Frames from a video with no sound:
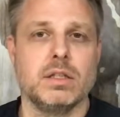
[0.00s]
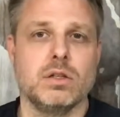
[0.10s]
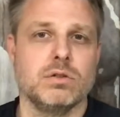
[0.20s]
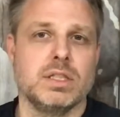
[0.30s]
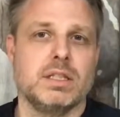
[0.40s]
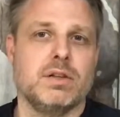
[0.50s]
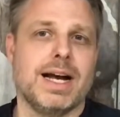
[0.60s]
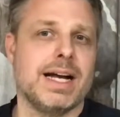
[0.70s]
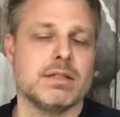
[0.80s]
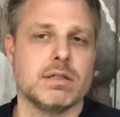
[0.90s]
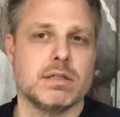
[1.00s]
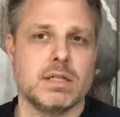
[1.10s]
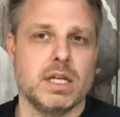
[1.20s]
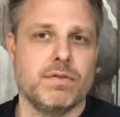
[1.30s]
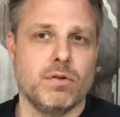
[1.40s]
you don't need to ask the
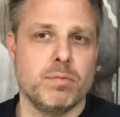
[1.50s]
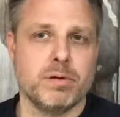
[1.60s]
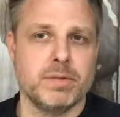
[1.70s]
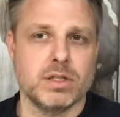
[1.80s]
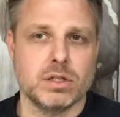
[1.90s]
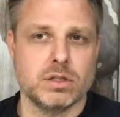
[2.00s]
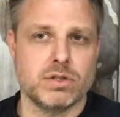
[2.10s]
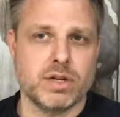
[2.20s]
CFO permission to